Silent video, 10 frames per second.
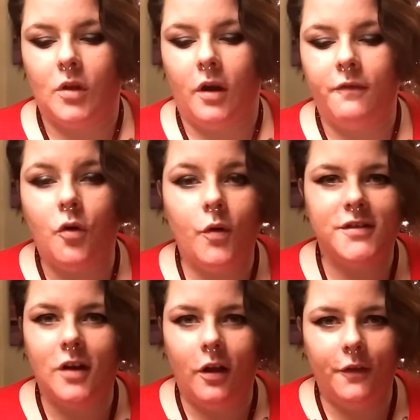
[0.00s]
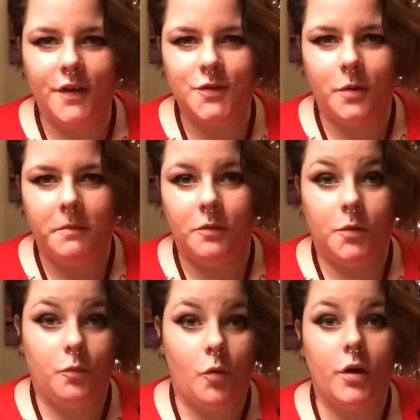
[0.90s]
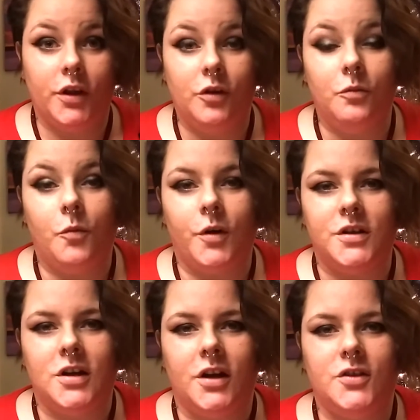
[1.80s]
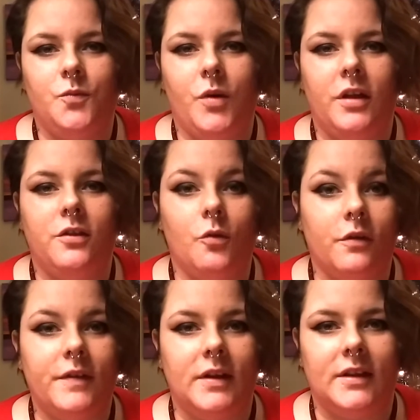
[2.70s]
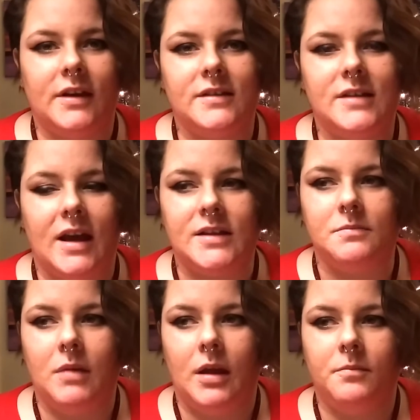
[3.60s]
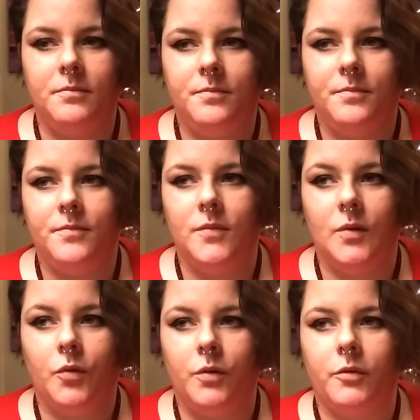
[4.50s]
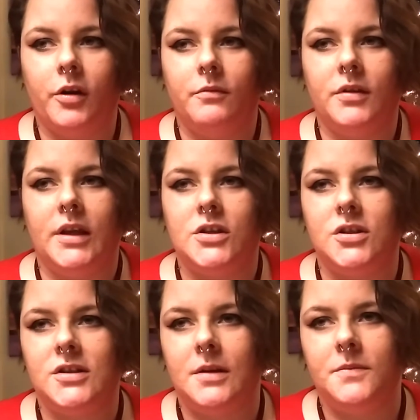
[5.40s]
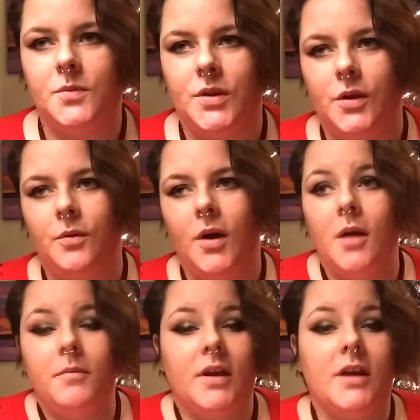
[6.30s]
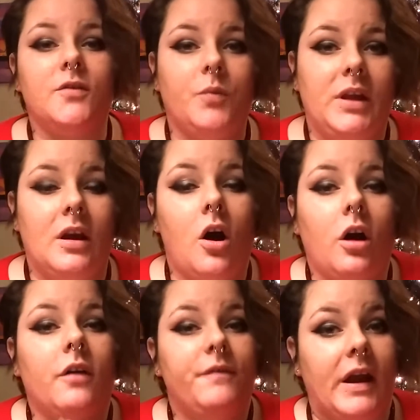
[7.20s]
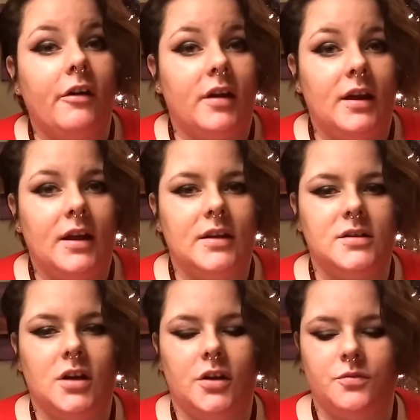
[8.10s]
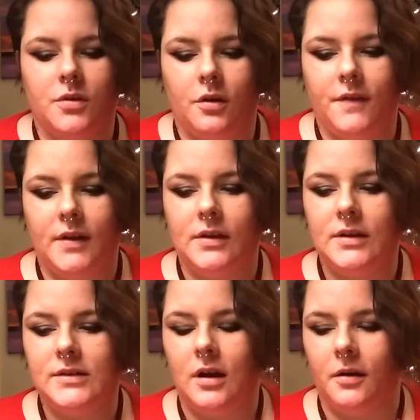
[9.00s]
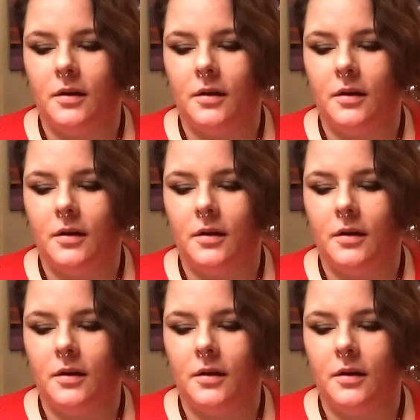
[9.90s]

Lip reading: Of course, all of us women would want you more in touch with your feelings as men when we're in relationships with you, because we are very in touch with our feelings.